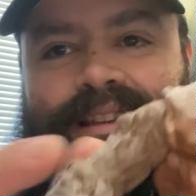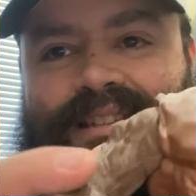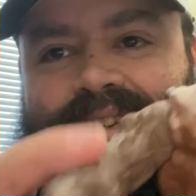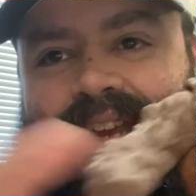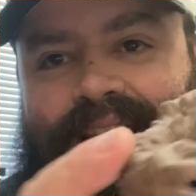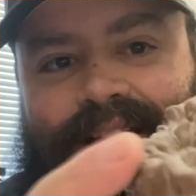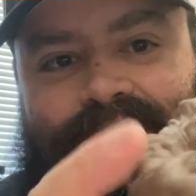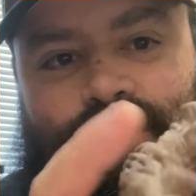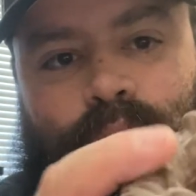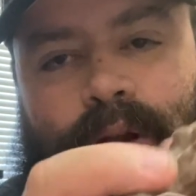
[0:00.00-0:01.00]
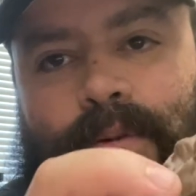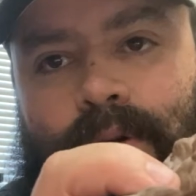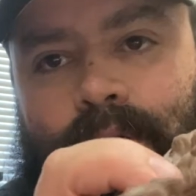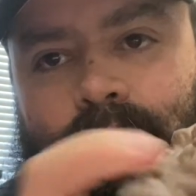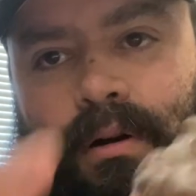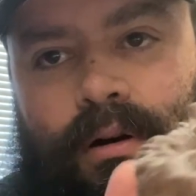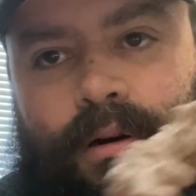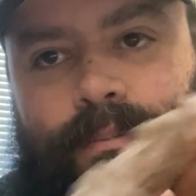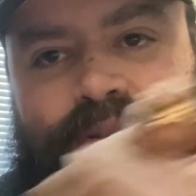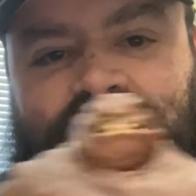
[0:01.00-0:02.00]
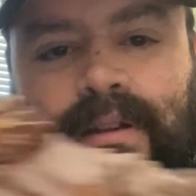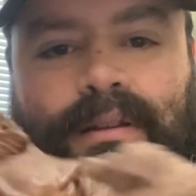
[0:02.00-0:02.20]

this guy has rubber arms,